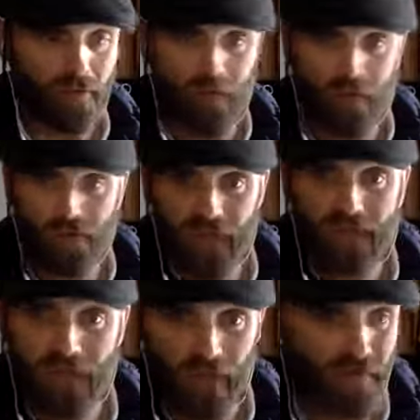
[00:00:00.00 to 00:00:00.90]

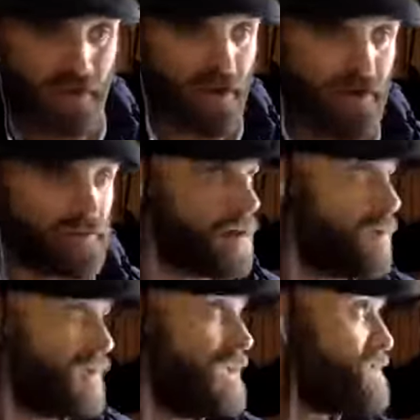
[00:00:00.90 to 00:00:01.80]
offend them, their, their
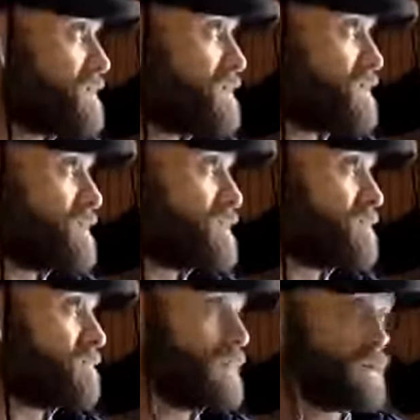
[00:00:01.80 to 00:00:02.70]
belief
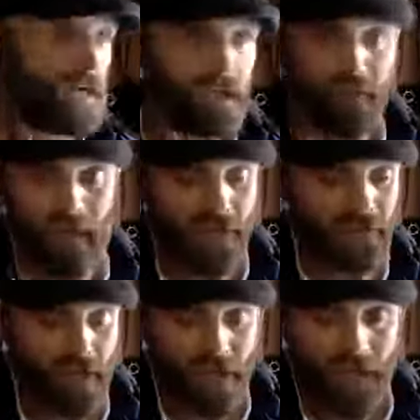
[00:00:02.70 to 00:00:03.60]
system, in that
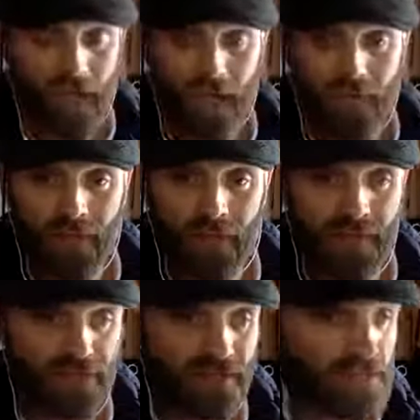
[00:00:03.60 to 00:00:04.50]
um,
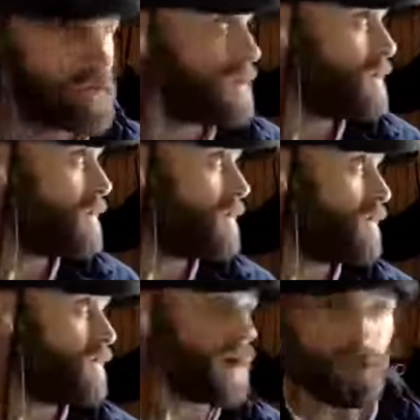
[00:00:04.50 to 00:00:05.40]
it's
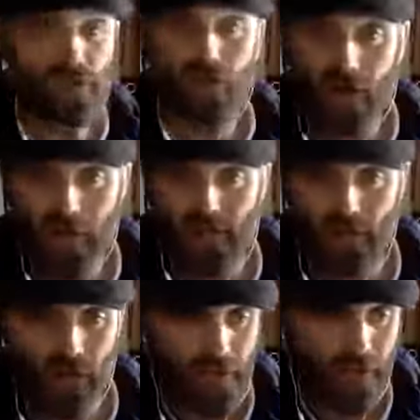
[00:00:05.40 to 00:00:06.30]
contrary
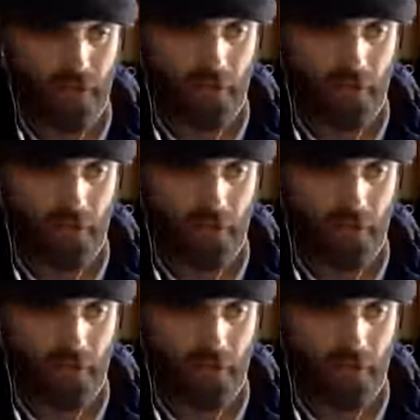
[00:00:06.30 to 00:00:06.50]
to it.